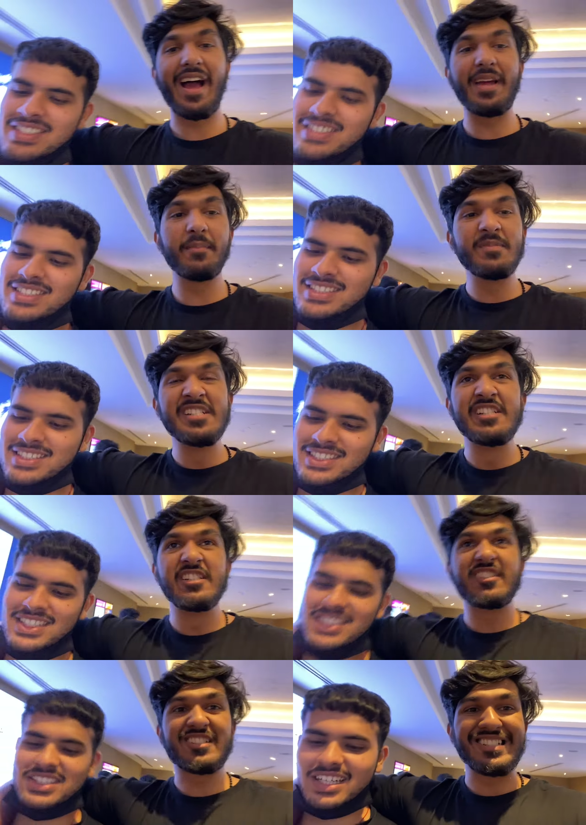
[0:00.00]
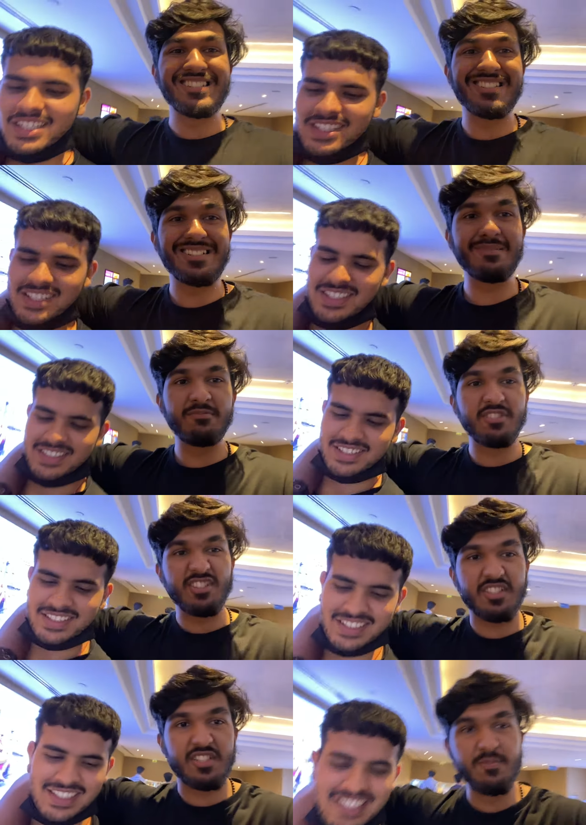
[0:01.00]
Speaker 1: am... Salam
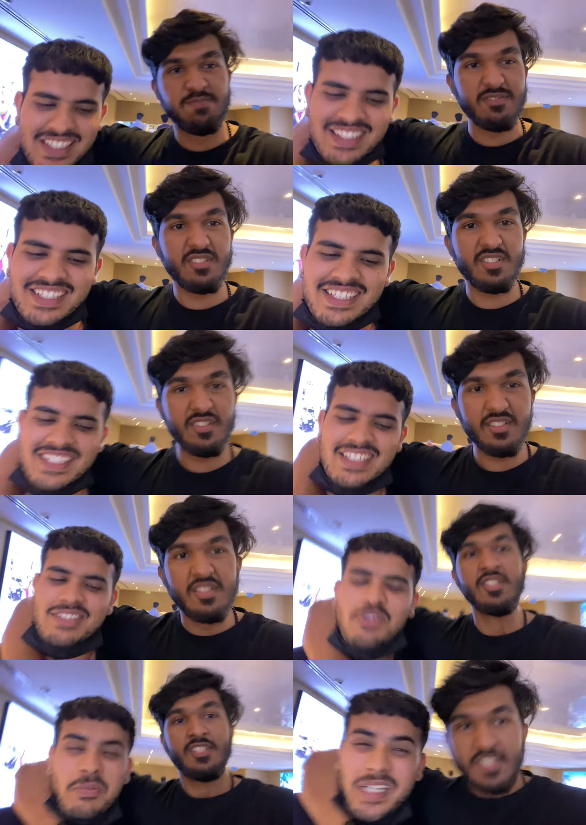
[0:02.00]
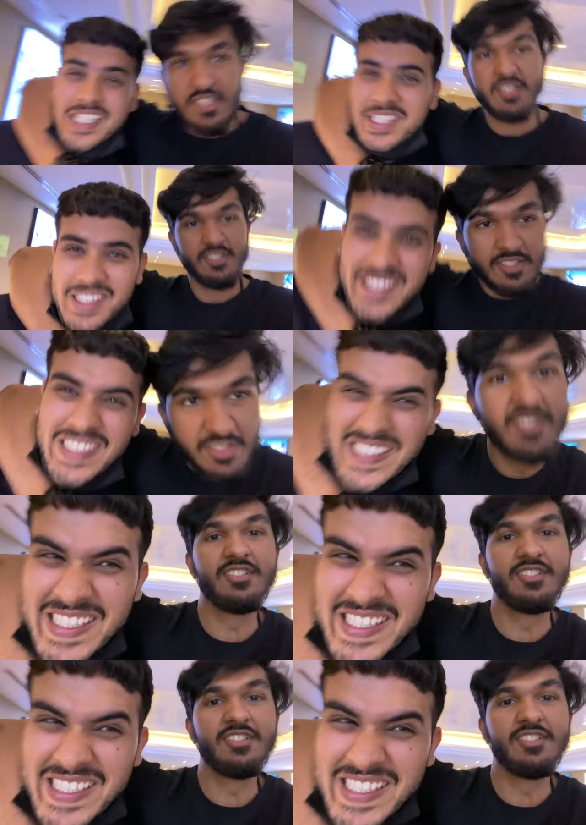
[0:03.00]
Rocky Bhai! Oh my god.